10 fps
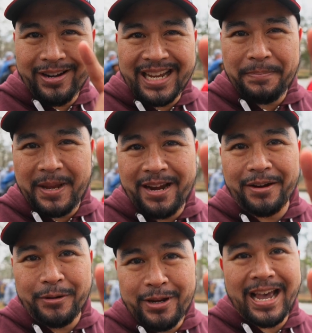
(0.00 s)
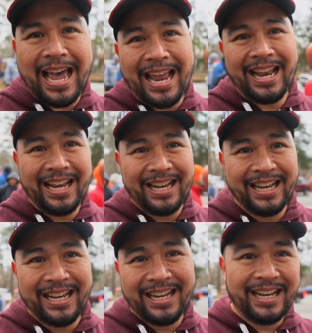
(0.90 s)
or Nick Bare? Who you got?
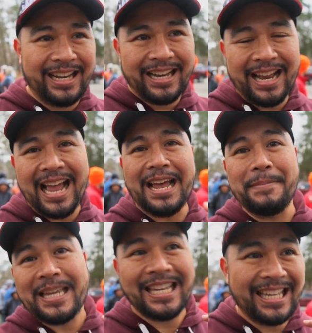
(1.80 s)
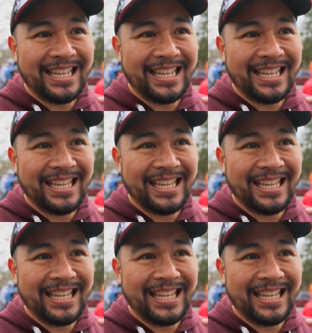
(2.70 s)
I got me.